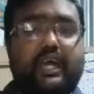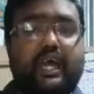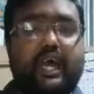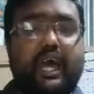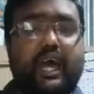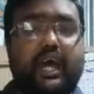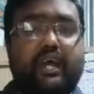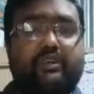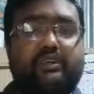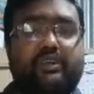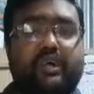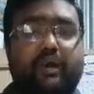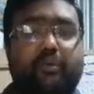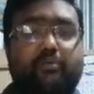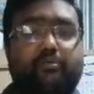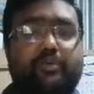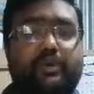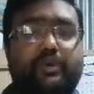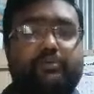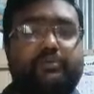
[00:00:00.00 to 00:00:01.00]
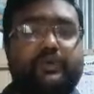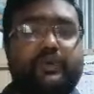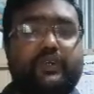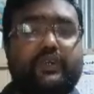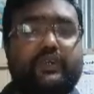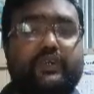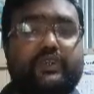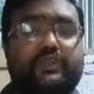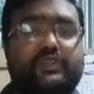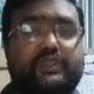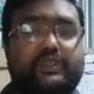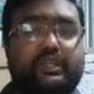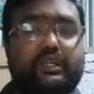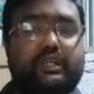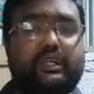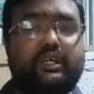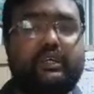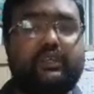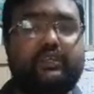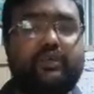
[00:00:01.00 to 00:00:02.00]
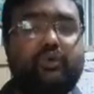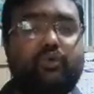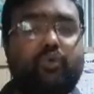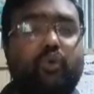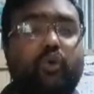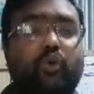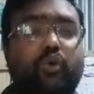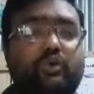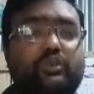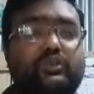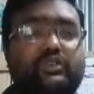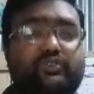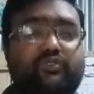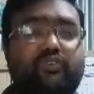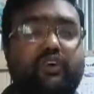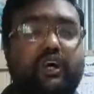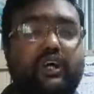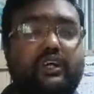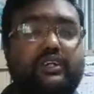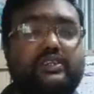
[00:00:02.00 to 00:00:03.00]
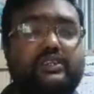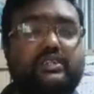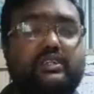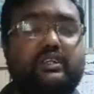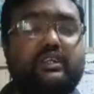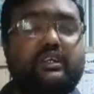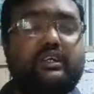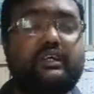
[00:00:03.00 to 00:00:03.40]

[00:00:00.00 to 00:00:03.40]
and prepared the world's first